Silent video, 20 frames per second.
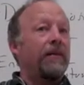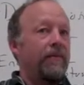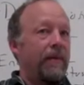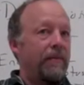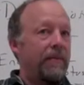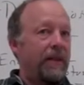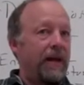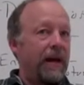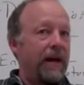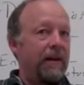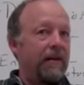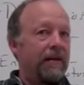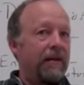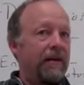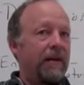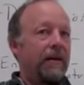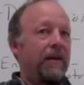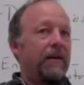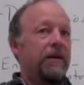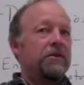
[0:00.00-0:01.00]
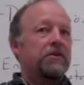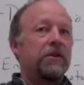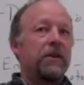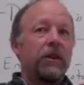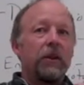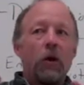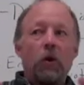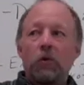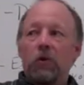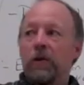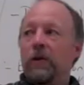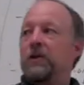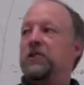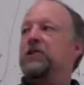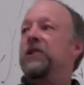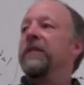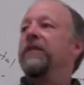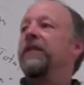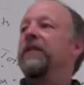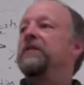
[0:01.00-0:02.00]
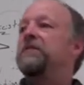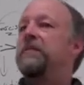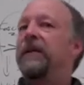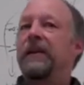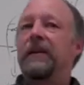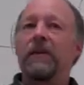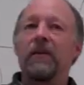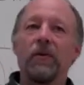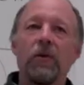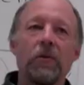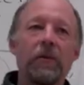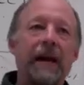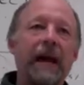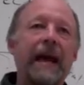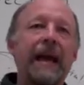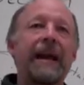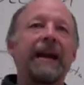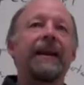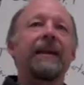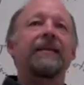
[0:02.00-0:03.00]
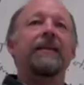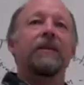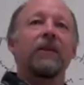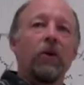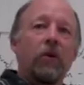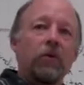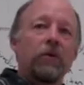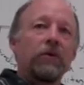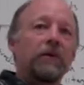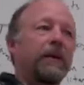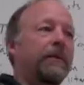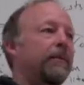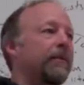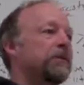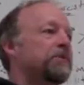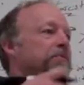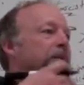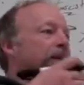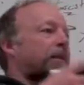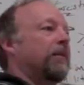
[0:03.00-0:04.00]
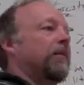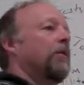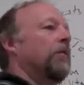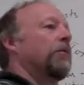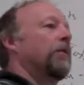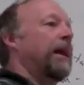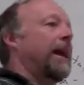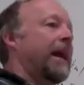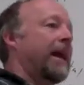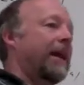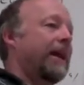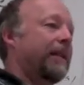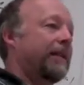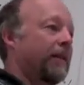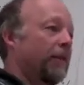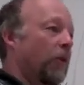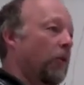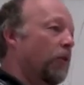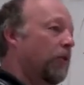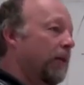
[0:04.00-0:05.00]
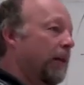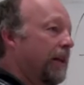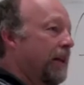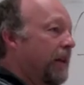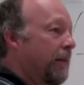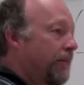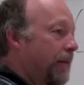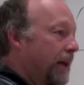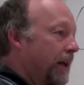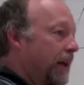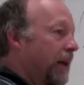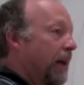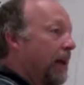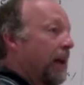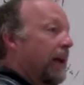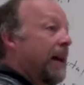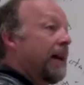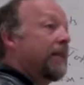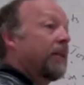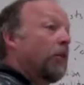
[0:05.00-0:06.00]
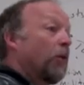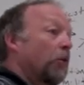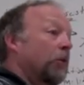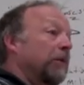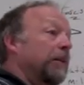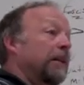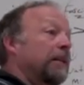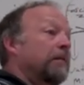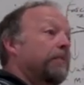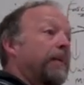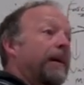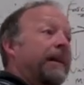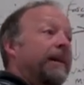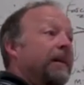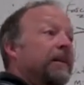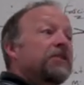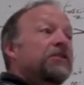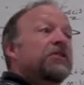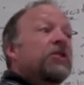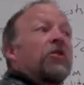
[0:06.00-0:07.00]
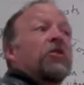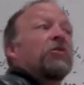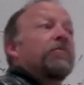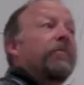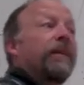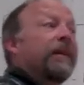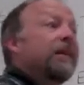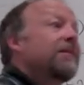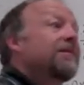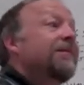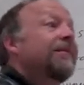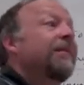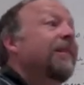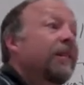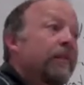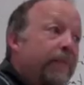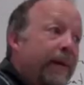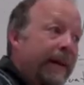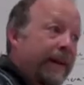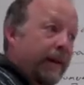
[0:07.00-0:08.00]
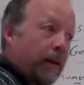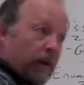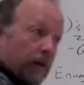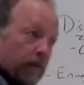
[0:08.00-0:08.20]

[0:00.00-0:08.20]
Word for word: Remember that? So the local conservatives pick their own candidate, the local liberals pick their own candidate, the local NDP, and the local independents don't because they're independent.